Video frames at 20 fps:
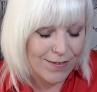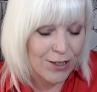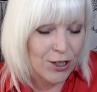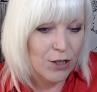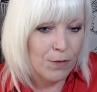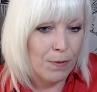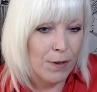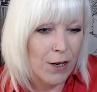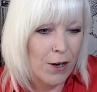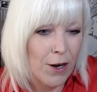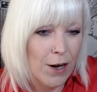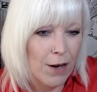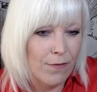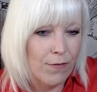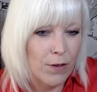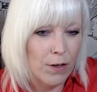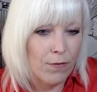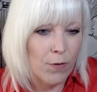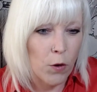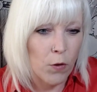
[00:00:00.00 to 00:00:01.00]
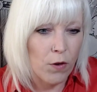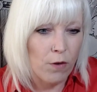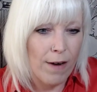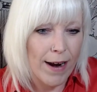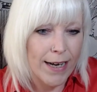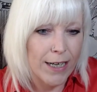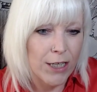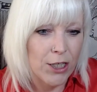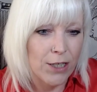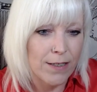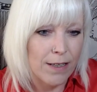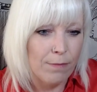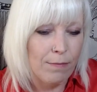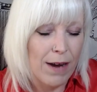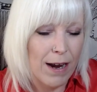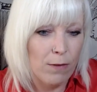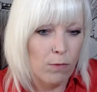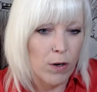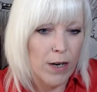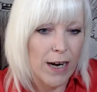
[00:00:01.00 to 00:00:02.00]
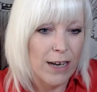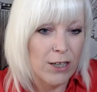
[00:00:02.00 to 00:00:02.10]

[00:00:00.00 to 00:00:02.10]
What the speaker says: just be careful of other energies that might want.